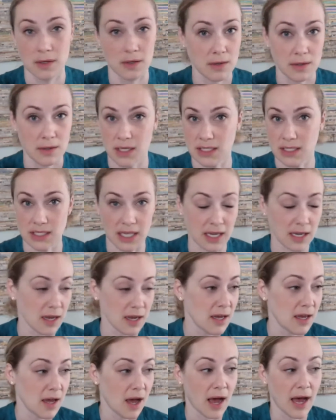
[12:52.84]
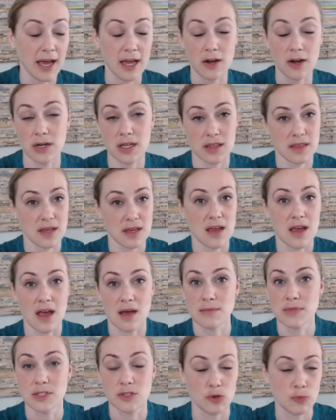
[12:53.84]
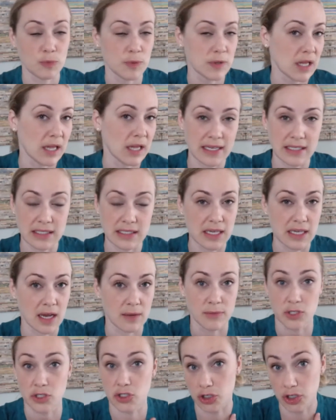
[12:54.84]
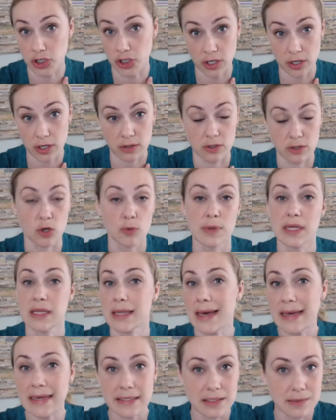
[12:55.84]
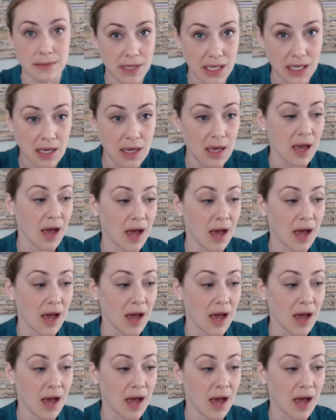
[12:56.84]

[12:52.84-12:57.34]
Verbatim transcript: it's like i already think i'm stupid lazy i'm a jerk nobody likes me